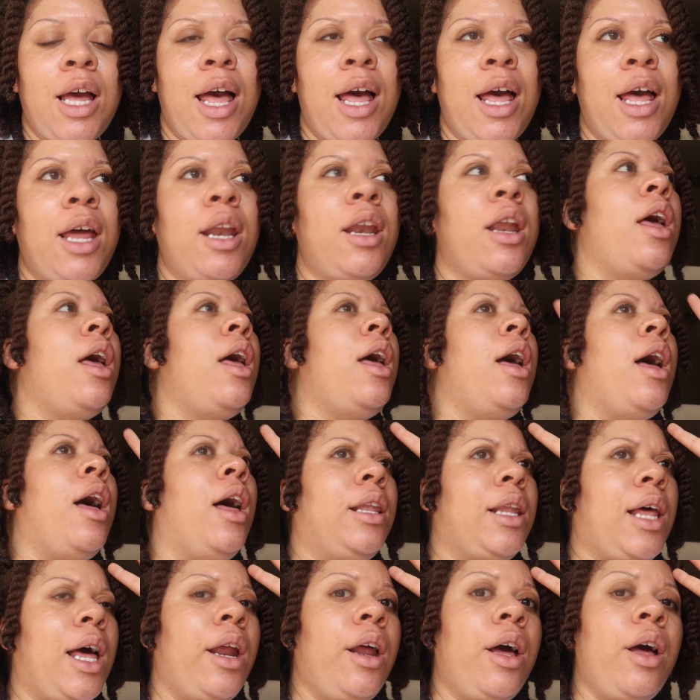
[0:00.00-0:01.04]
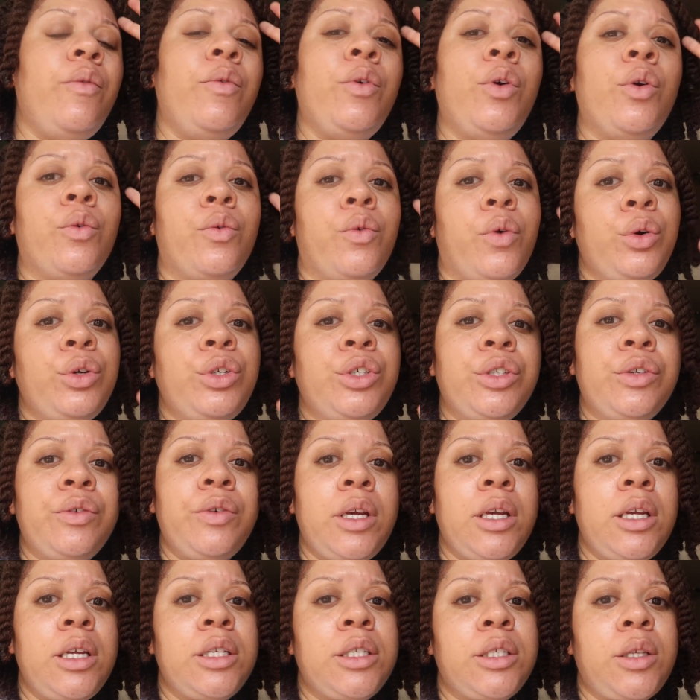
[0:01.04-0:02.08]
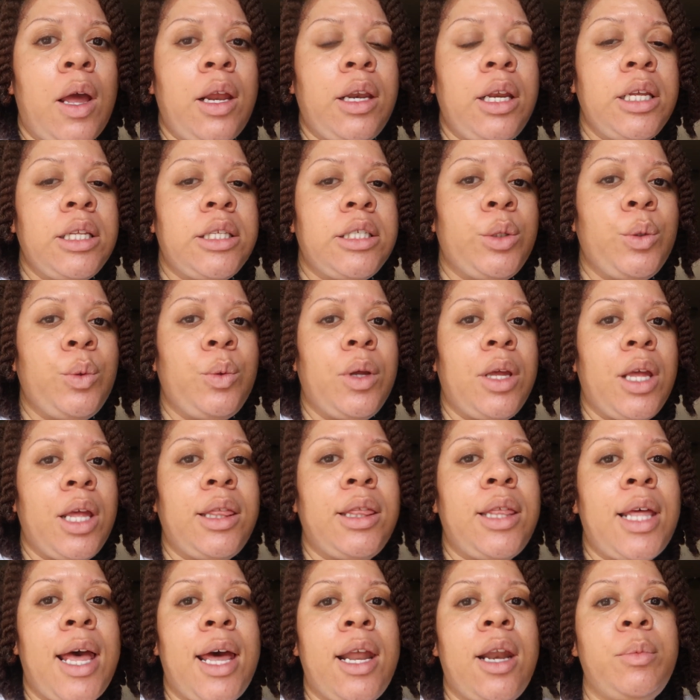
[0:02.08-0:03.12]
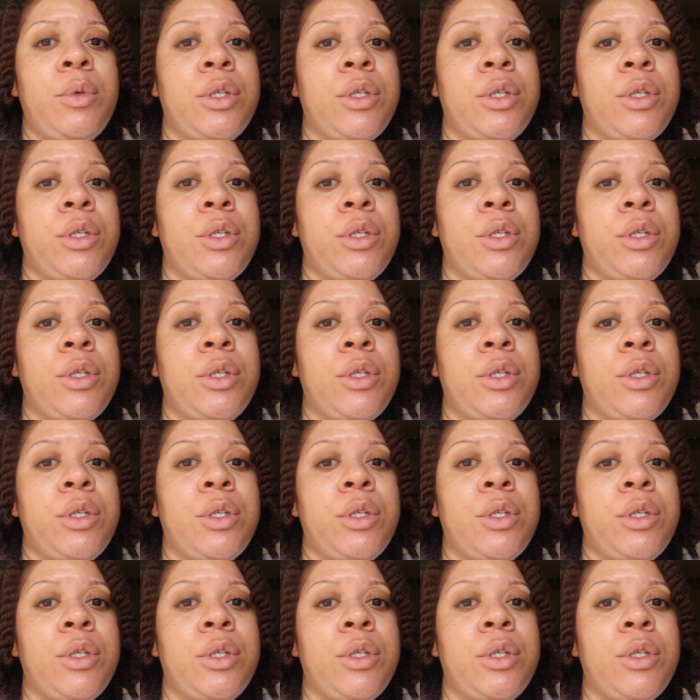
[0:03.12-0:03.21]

got a lot of groceries, so I need to get that.